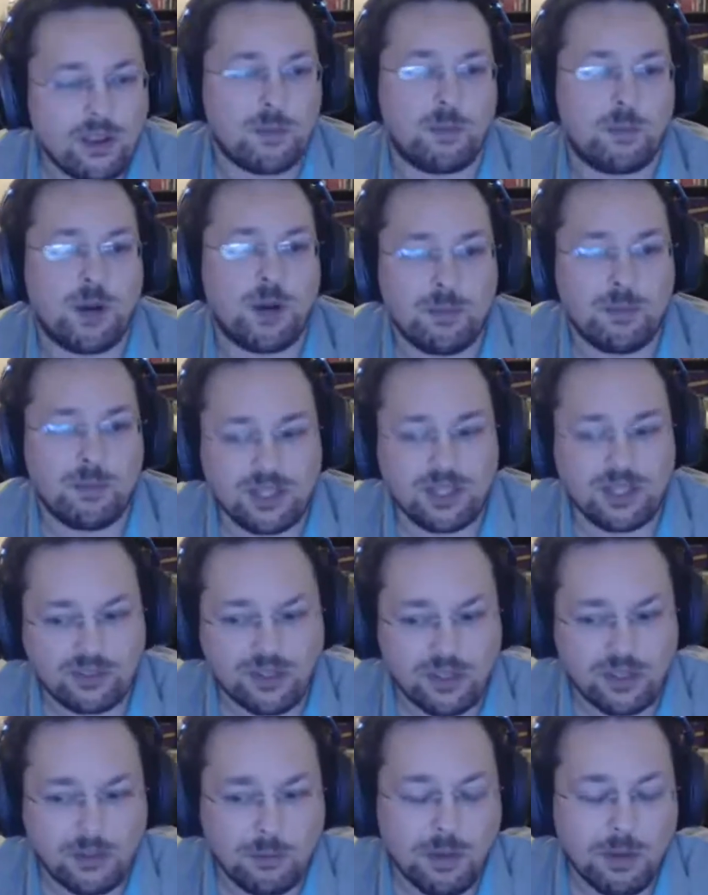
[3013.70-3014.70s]
Prime
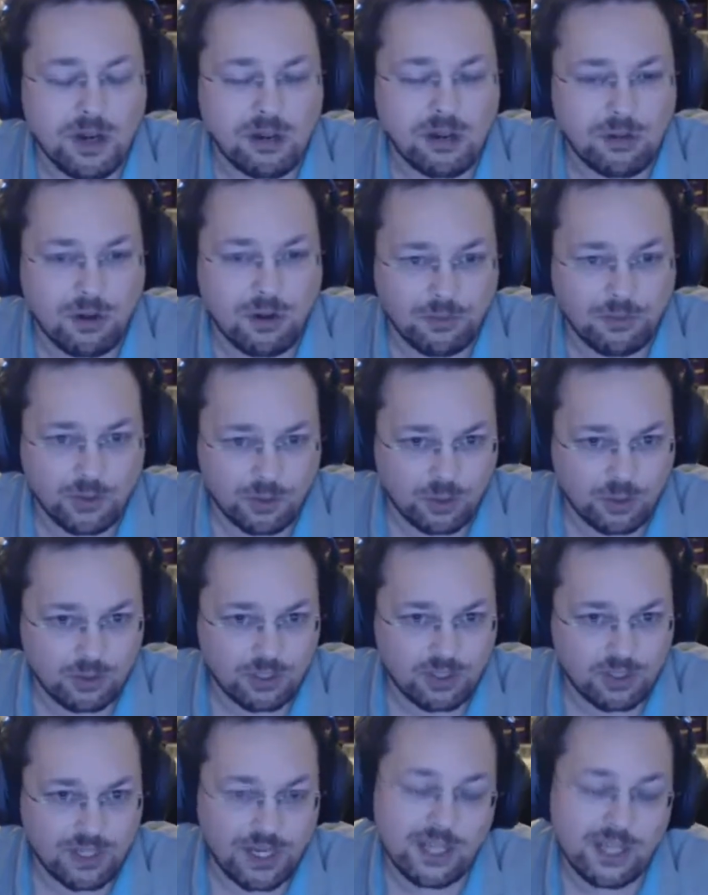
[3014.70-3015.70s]
Minister can bugger off on
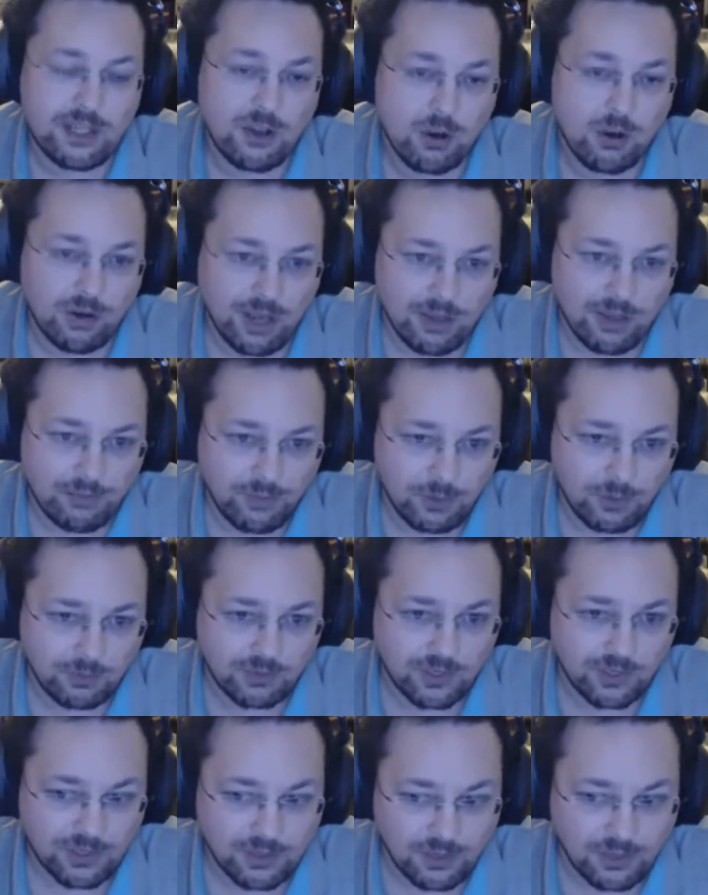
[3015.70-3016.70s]
holiday and not get a
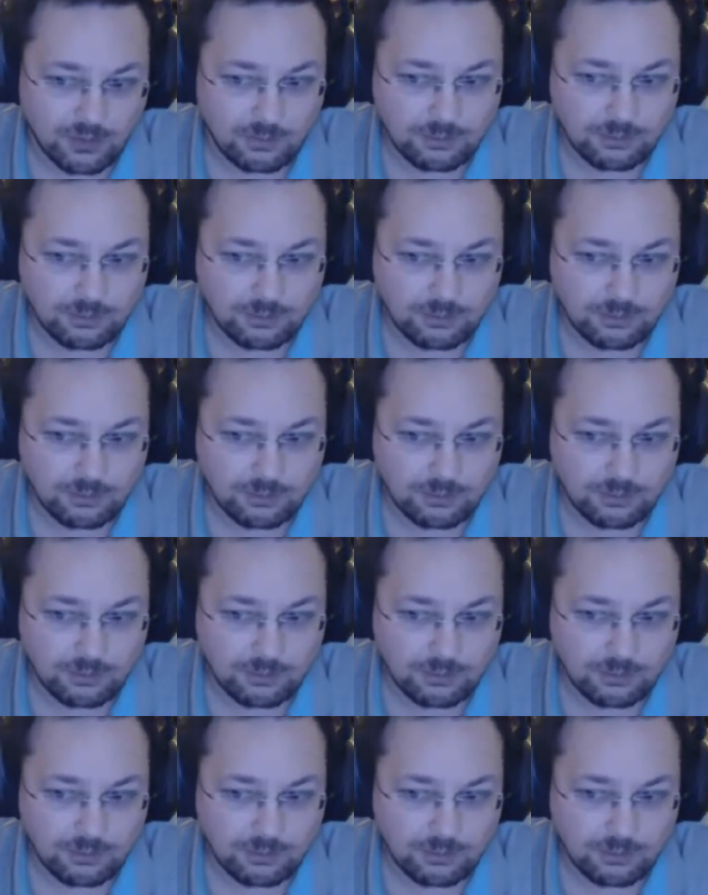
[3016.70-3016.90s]
phone signal.